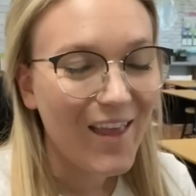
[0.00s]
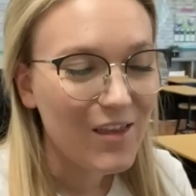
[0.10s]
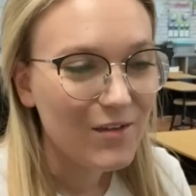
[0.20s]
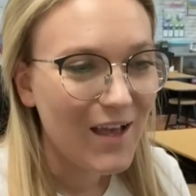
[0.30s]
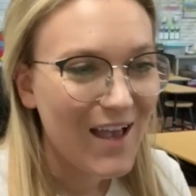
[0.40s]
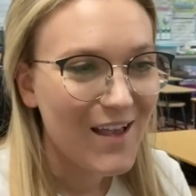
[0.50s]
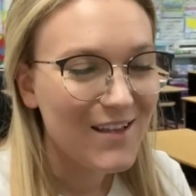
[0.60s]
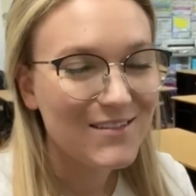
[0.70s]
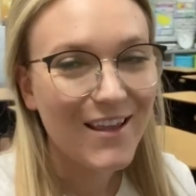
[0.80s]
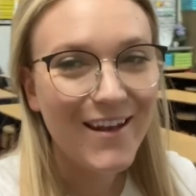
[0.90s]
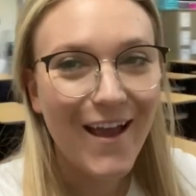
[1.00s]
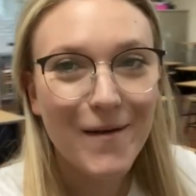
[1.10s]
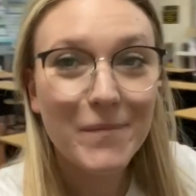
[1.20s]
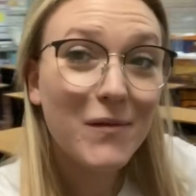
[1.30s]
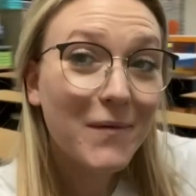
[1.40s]
Hey you guys and
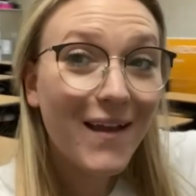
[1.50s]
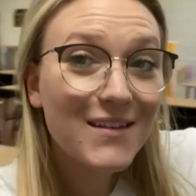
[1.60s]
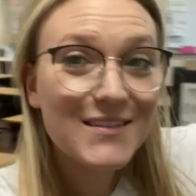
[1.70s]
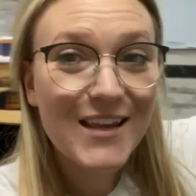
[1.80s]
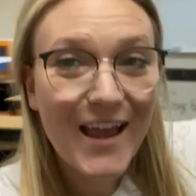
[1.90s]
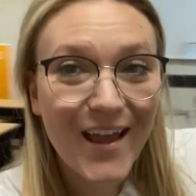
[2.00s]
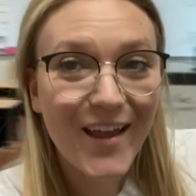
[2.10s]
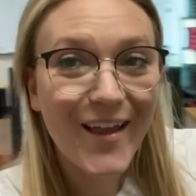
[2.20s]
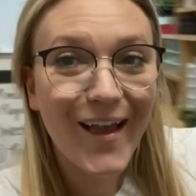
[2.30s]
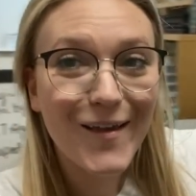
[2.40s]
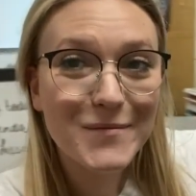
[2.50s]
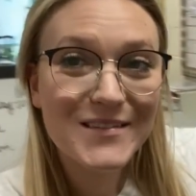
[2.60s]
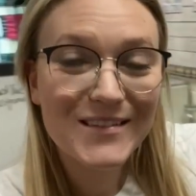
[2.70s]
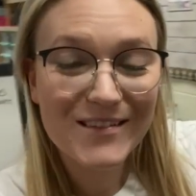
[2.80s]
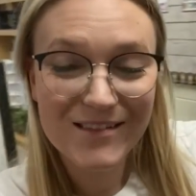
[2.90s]
happy Wednesday. I'm
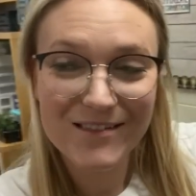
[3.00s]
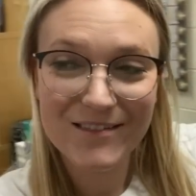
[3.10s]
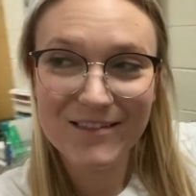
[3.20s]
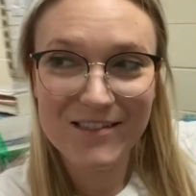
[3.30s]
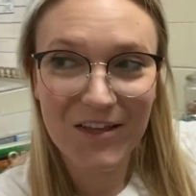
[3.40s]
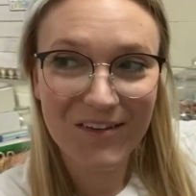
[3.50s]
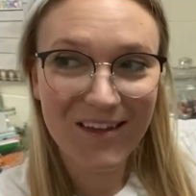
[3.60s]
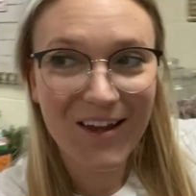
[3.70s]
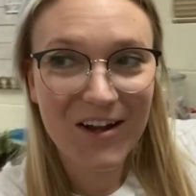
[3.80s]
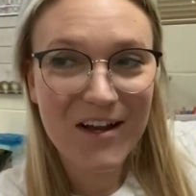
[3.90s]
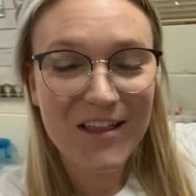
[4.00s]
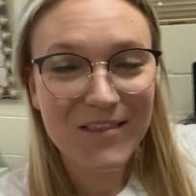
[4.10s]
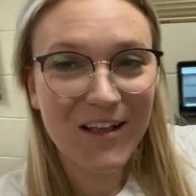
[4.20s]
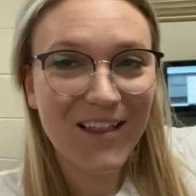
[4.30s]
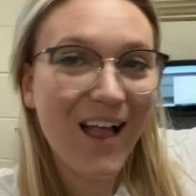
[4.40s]
still here
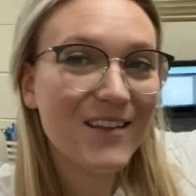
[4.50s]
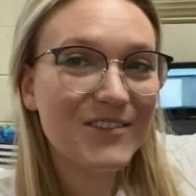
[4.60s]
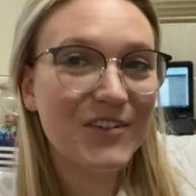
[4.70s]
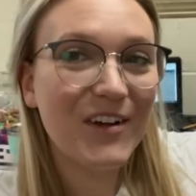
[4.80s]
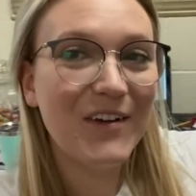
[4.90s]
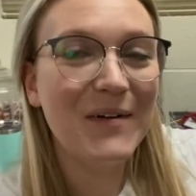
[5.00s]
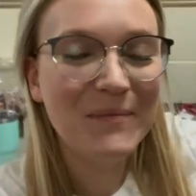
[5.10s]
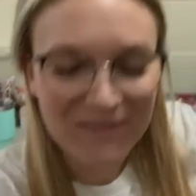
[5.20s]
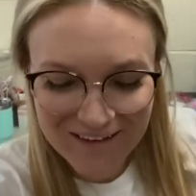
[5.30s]
in the classroom.